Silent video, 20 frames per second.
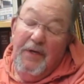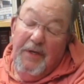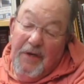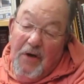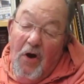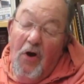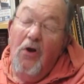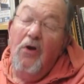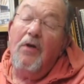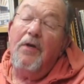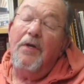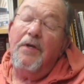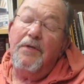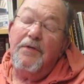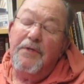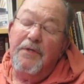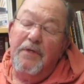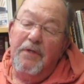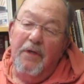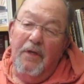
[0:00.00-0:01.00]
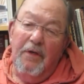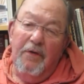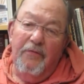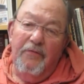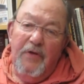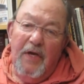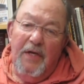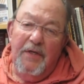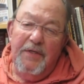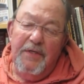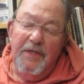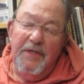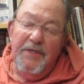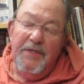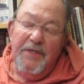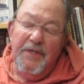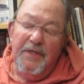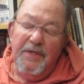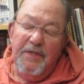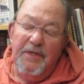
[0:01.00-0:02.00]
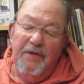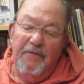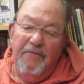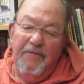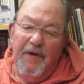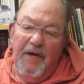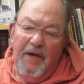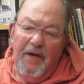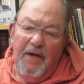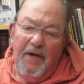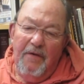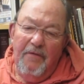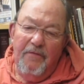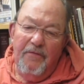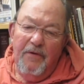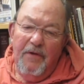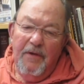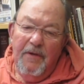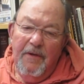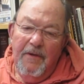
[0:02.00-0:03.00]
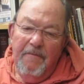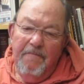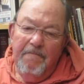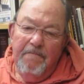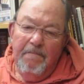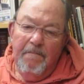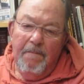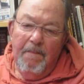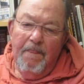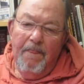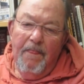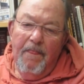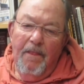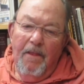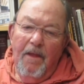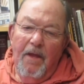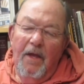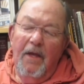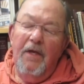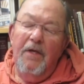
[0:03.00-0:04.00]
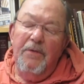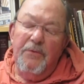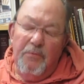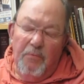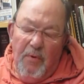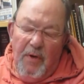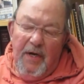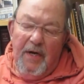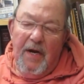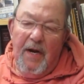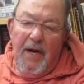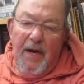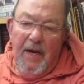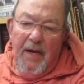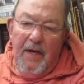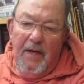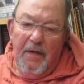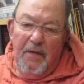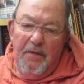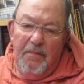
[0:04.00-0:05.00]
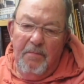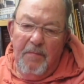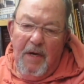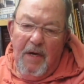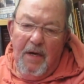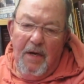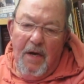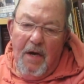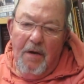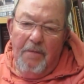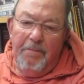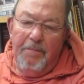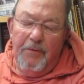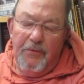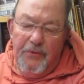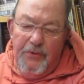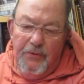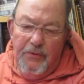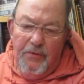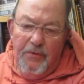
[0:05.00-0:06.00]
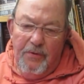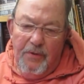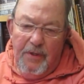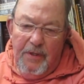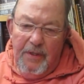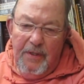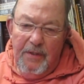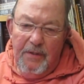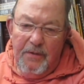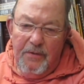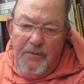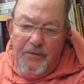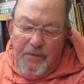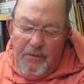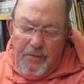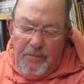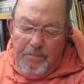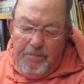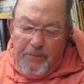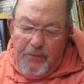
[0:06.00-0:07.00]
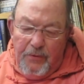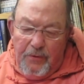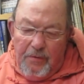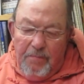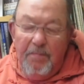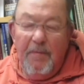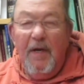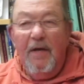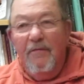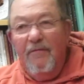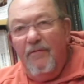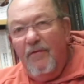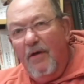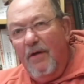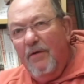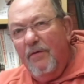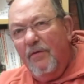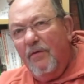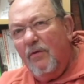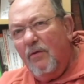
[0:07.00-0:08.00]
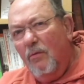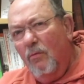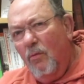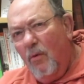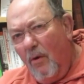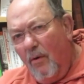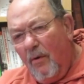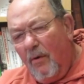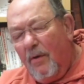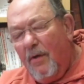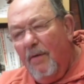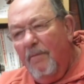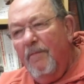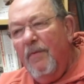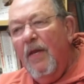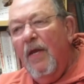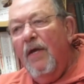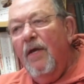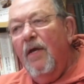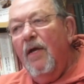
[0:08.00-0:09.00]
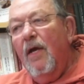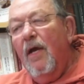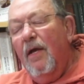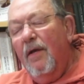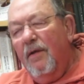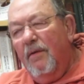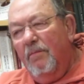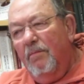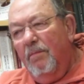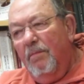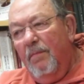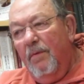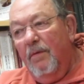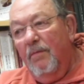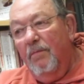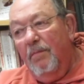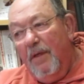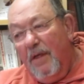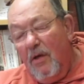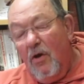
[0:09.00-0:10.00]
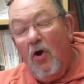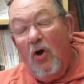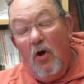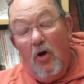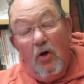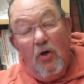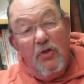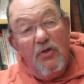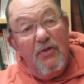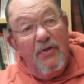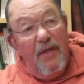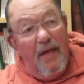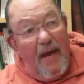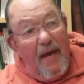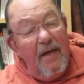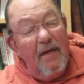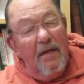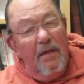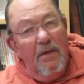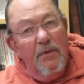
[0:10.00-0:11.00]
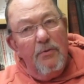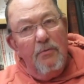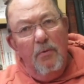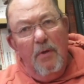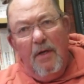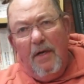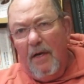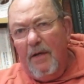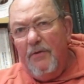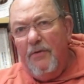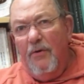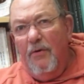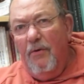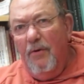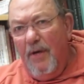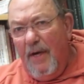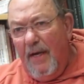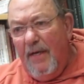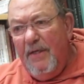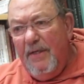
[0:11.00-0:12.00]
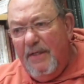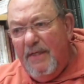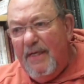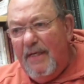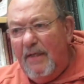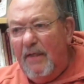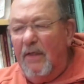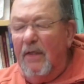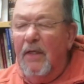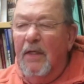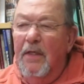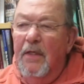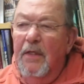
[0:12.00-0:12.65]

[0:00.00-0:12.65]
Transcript: August of 1965, is when I had my opportunity to put my faith to work. And because that is when I turned 18.